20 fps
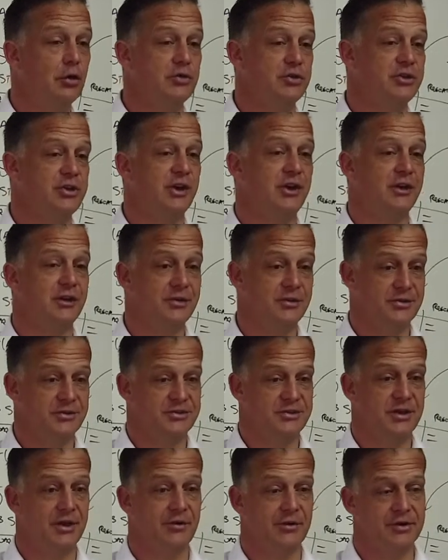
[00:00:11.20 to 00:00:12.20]
coaching
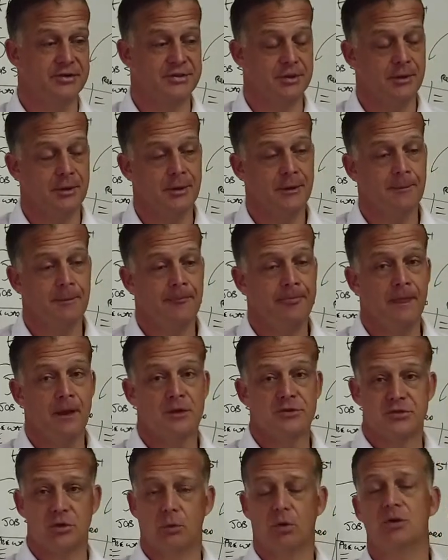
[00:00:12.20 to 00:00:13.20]
series.
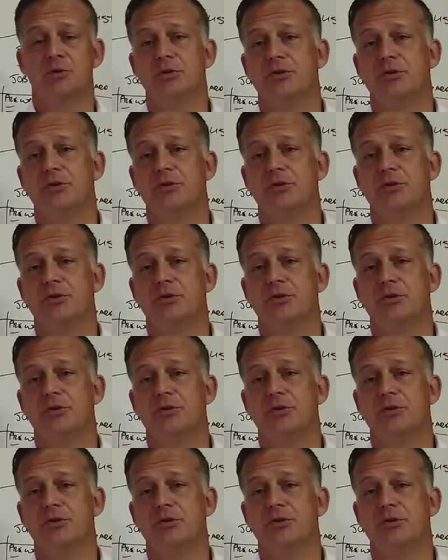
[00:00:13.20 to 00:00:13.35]
So what